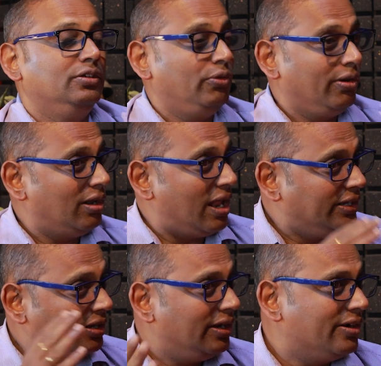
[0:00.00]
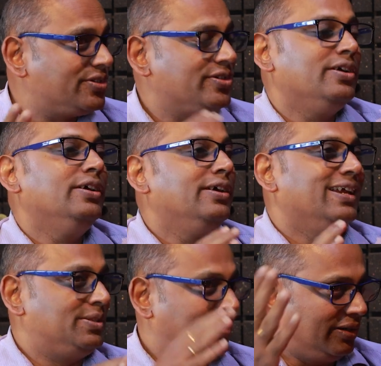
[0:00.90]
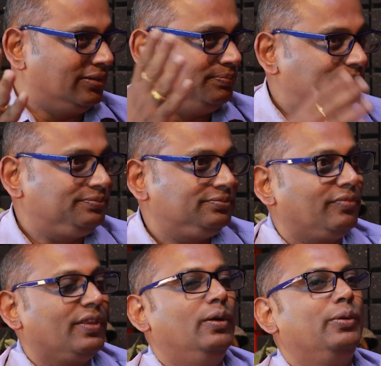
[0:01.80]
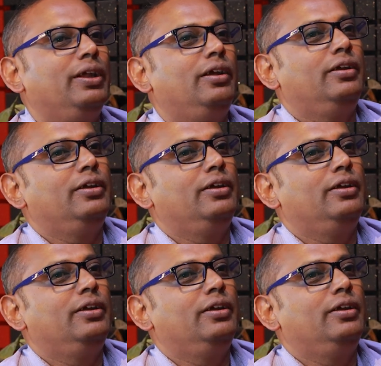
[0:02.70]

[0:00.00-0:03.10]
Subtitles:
During La Nina years, it's better. Okay.